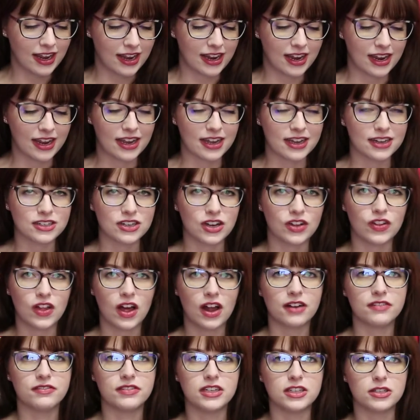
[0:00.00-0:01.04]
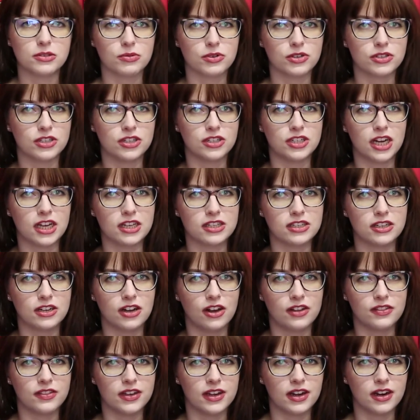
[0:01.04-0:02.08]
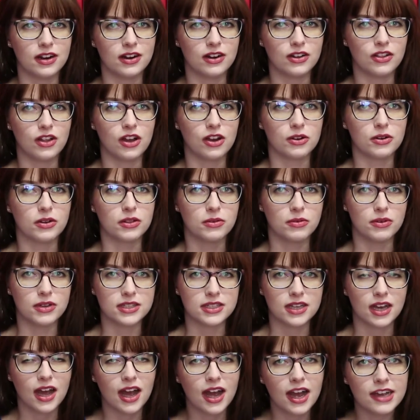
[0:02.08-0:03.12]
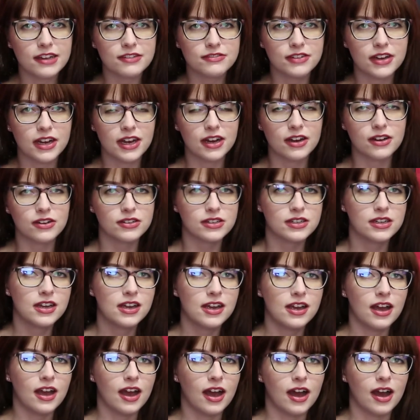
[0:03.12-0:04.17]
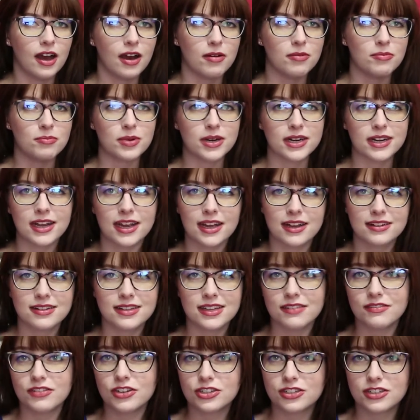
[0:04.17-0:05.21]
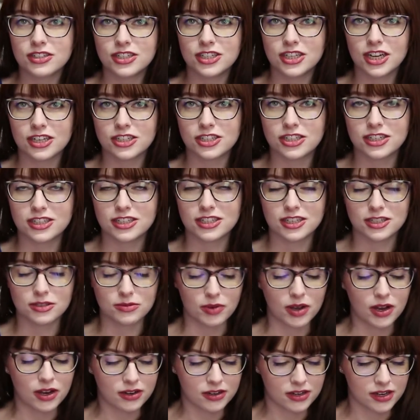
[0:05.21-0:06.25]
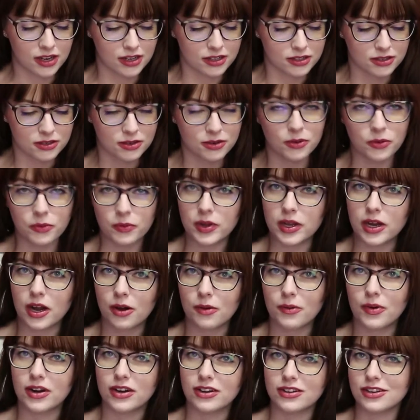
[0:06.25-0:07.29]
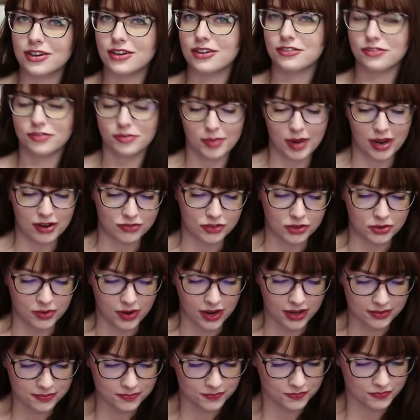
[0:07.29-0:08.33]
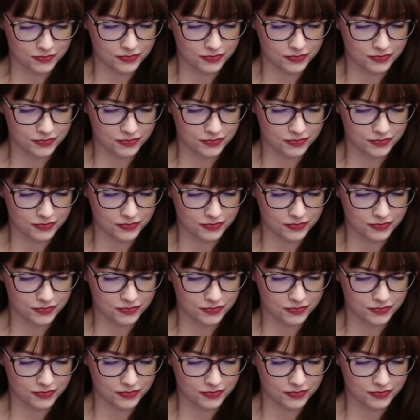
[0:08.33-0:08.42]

And a lot of these were suggested on there along with ones that I found. But again, leave your suggestions as well because we all want to learn from everyone.